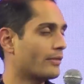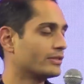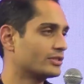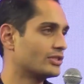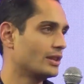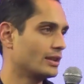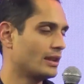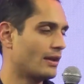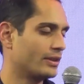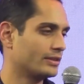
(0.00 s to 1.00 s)
haven't seen
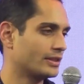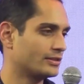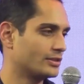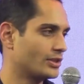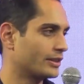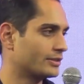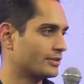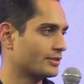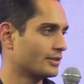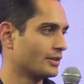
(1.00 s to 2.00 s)
any evidence that
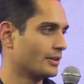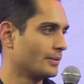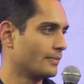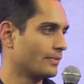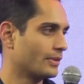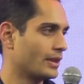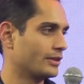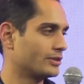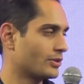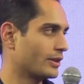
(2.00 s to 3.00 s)
suggests,
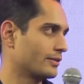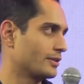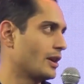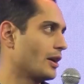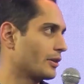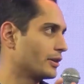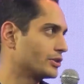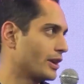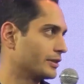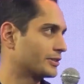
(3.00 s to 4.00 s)
the strength of the dollar on
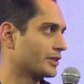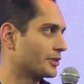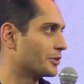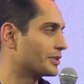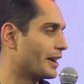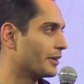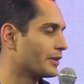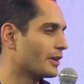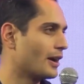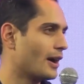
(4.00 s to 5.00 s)
chain is going to go down.
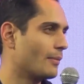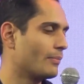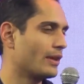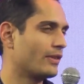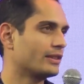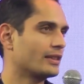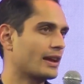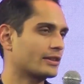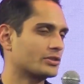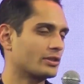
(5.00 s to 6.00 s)
If anything,
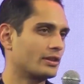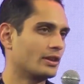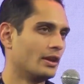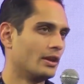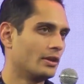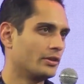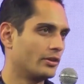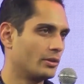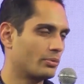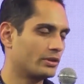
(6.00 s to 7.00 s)
actually,
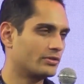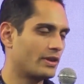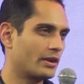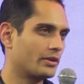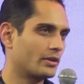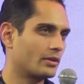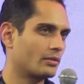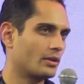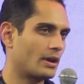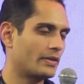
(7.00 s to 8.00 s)
the Bridge founder
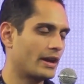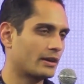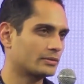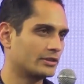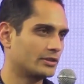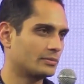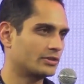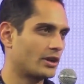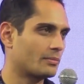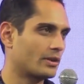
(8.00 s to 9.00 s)
around the acquisition was
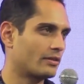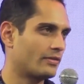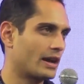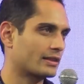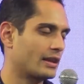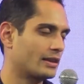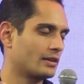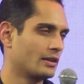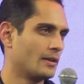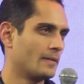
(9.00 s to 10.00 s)
talking about the fact that
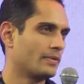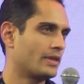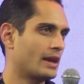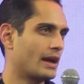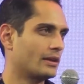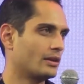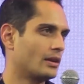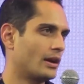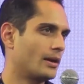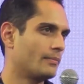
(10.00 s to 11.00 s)
they had
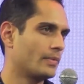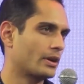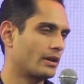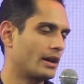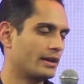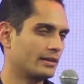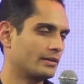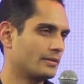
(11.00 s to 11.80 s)
a client